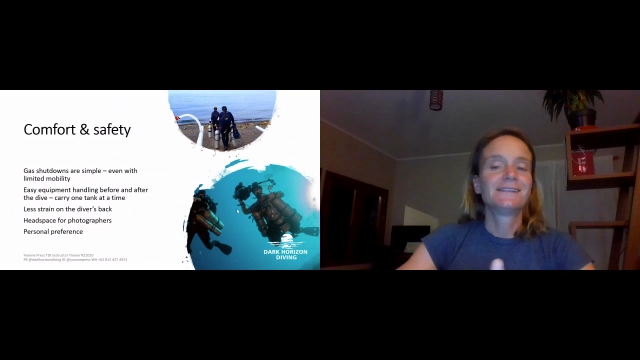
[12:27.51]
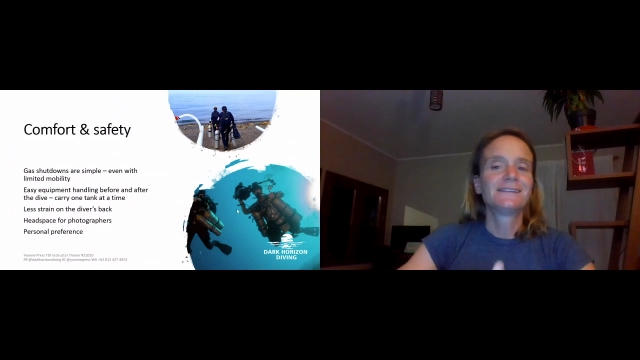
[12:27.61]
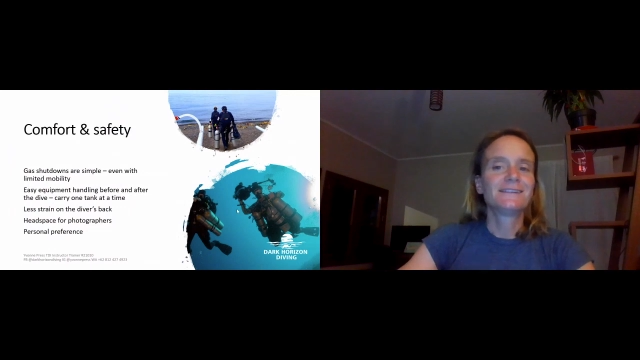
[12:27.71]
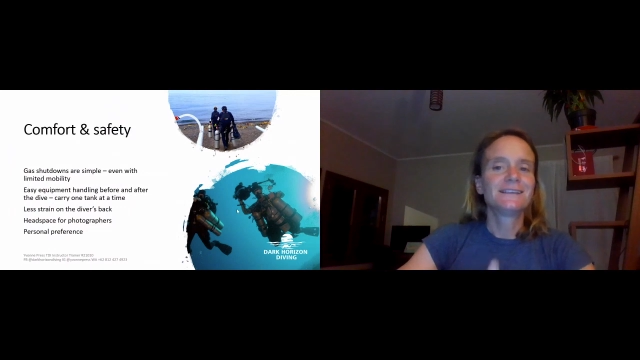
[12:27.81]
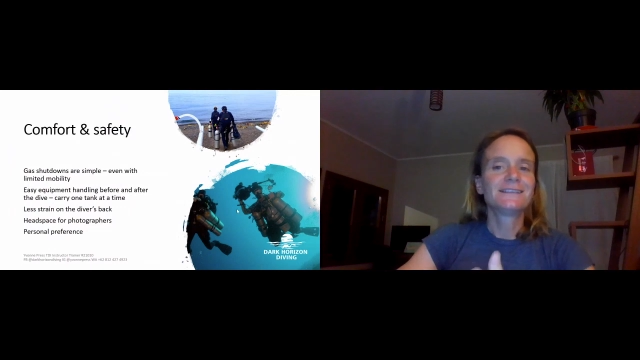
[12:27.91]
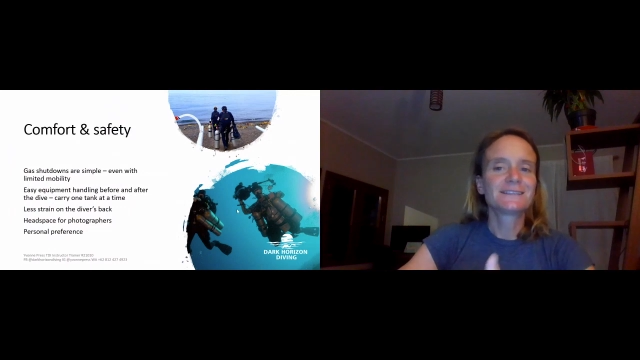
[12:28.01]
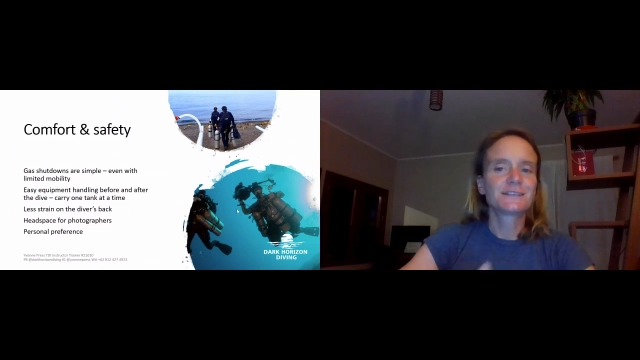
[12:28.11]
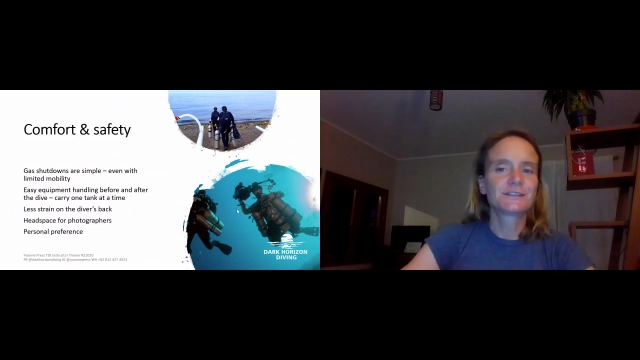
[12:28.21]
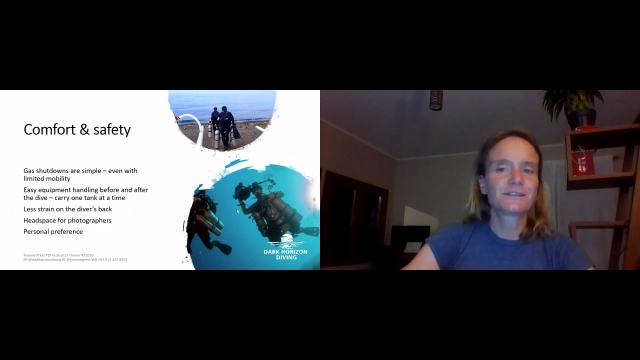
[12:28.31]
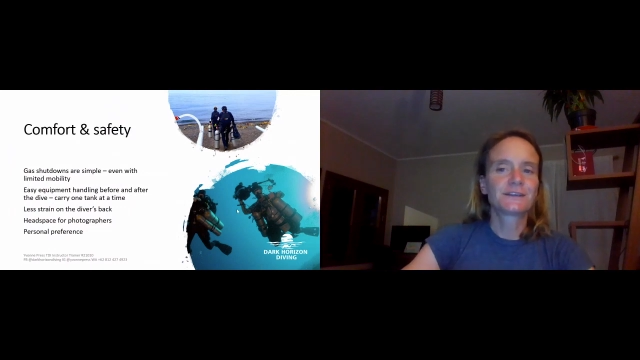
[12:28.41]
there is
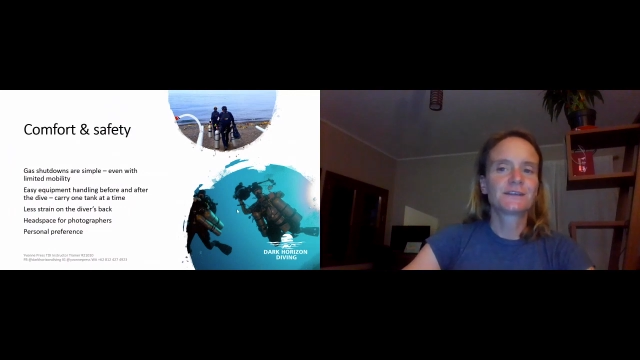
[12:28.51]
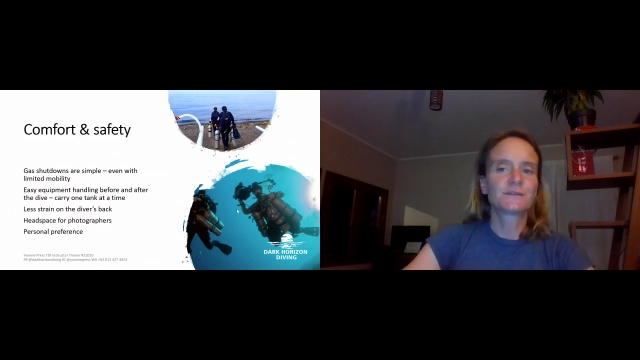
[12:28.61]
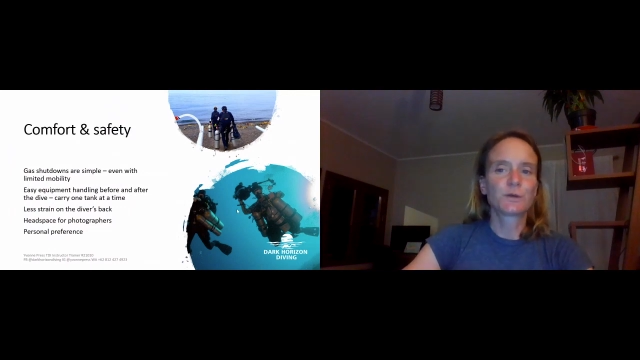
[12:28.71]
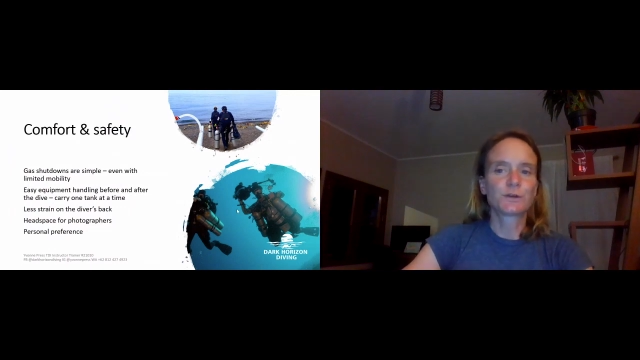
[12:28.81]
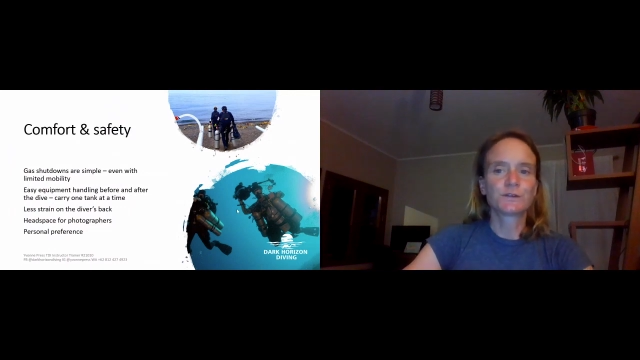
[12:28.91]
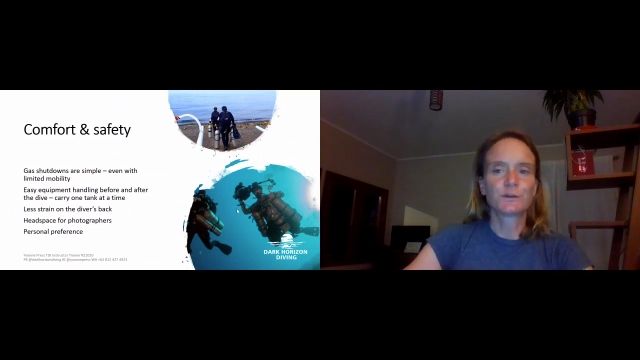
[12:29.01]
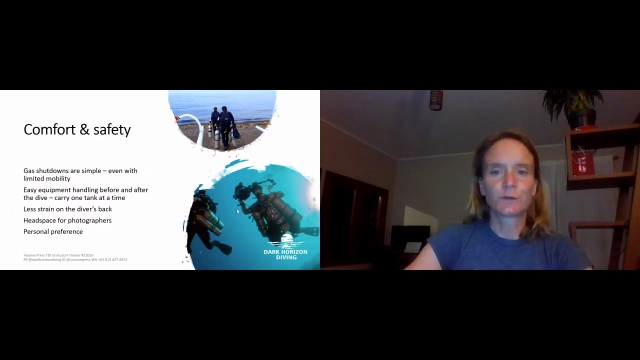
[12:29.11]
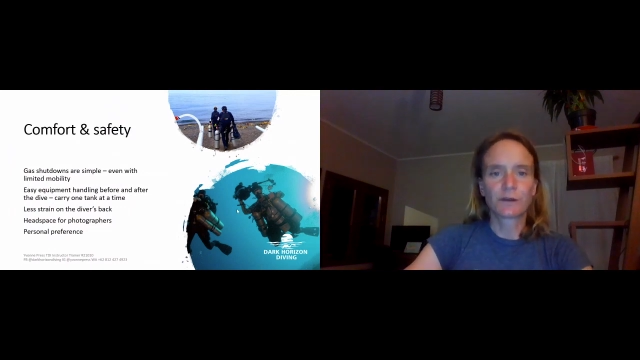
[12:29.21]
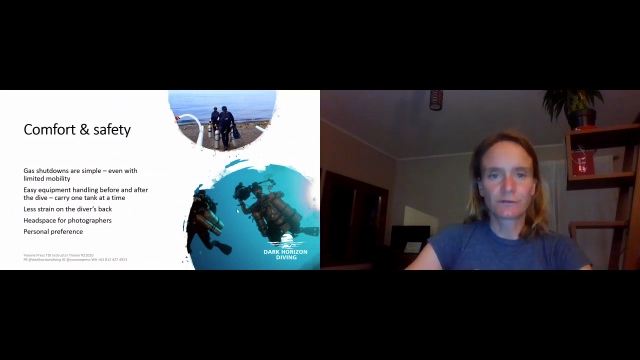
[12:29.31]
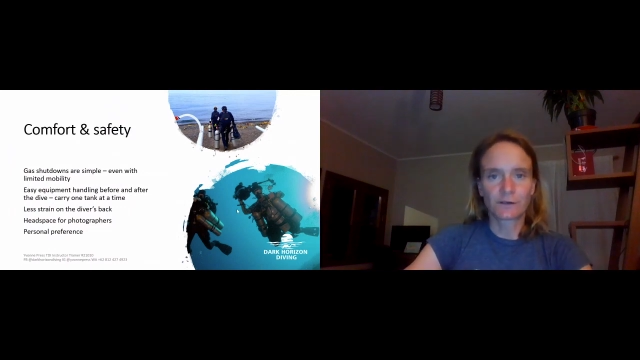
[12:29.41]
such a thing as personal
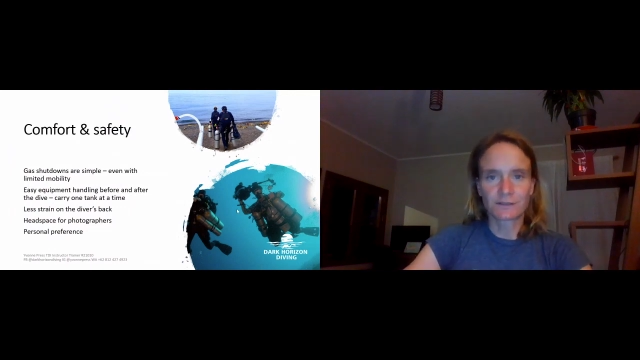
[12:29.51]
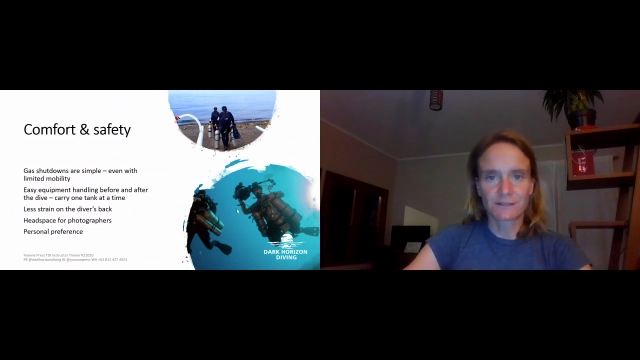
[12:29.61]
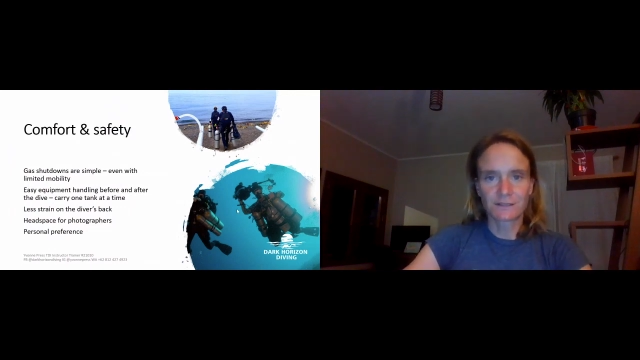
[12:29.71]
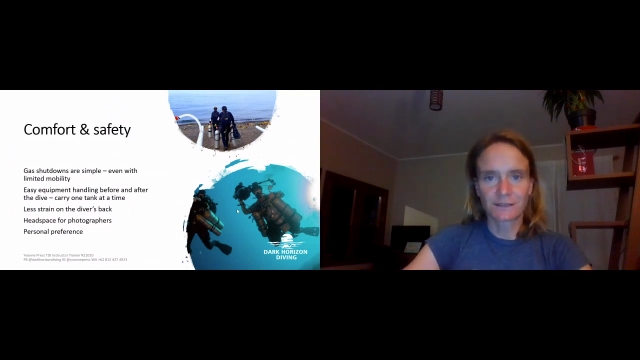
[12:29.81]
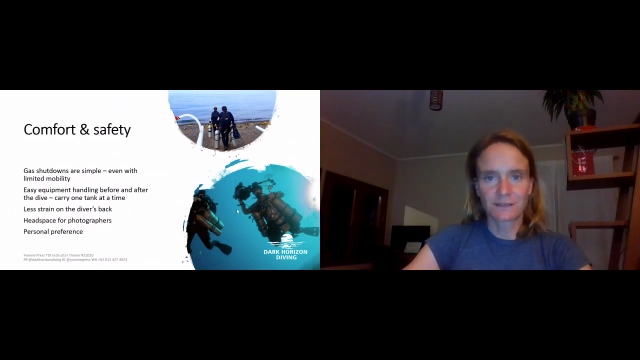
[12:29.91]
preference.